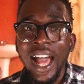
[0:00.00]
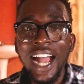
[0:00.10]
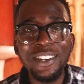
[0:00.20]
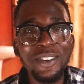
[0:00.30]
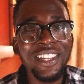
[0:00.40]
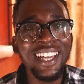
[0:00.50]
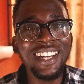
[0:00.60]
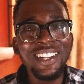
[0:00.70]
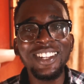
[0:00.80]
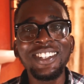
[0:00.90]
I know that
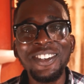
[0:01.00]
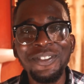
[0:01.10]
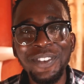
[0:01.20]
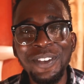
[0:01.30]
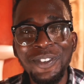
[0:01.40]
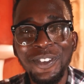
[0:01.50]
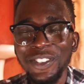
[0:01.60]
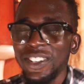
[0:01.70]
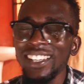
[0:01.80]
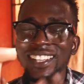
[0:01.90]
a lot of people,
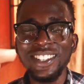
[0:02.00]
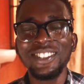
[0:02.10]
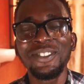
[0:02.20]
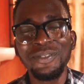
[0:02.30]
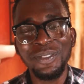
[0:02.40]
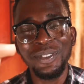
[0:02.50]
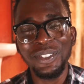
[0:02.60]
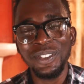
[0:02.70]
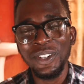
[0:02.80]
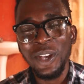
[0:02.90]
not a lot of people
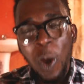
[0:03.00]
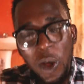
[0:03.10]
though,